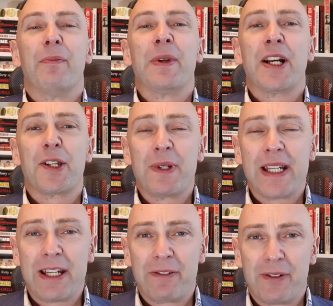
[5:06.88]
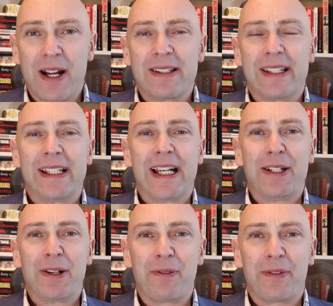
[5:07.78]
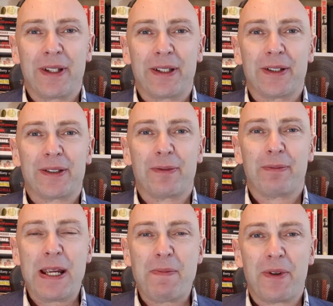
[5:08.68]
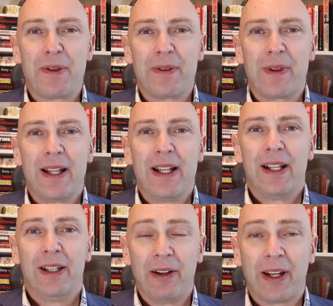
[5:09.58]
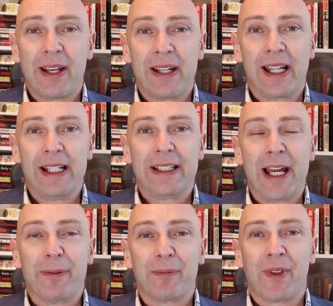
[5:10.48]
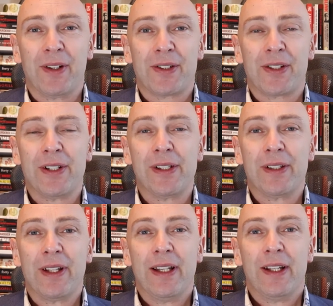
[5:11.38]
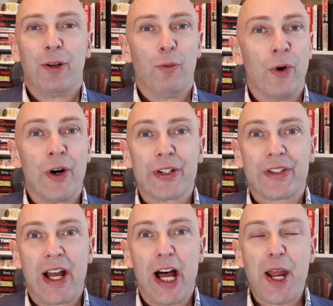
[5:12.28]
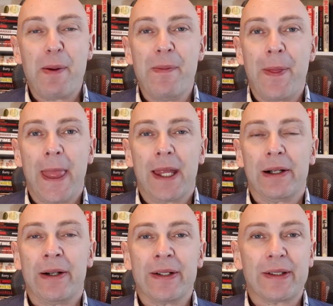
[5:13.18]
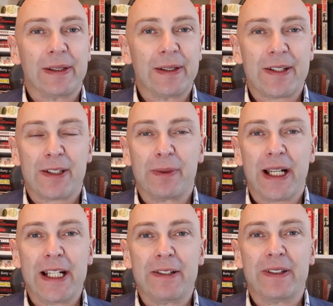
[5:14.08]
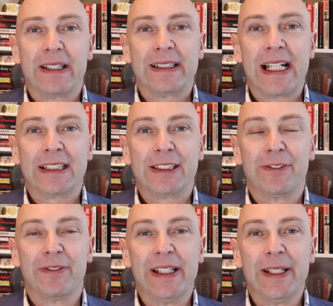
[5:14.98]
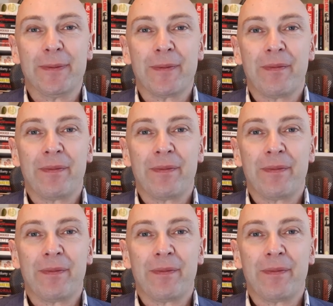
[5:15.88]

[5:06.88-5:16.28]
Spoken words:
because we take it for granted, I don't think that people look at it like that until wartime or until there's some kind of a catastrophe,